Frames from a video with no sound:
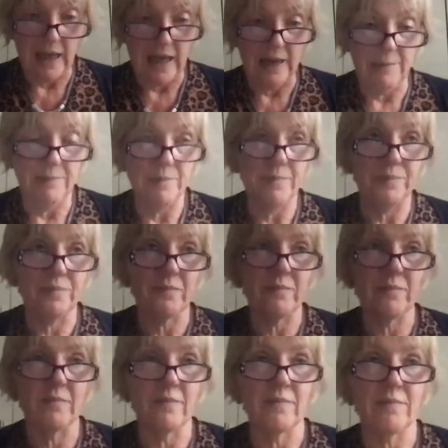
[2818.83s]
Um,
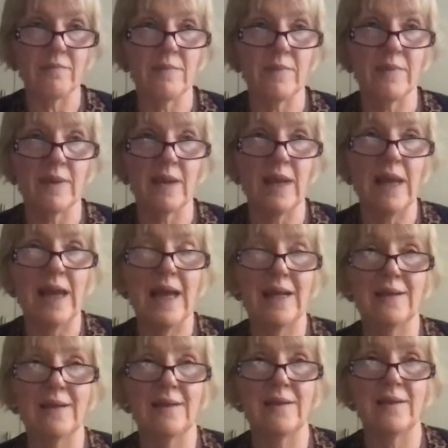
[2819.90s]

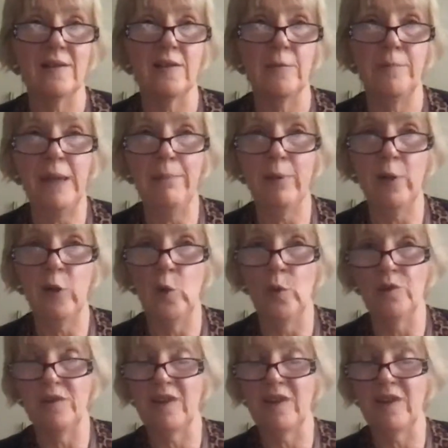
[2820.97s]
and the people who will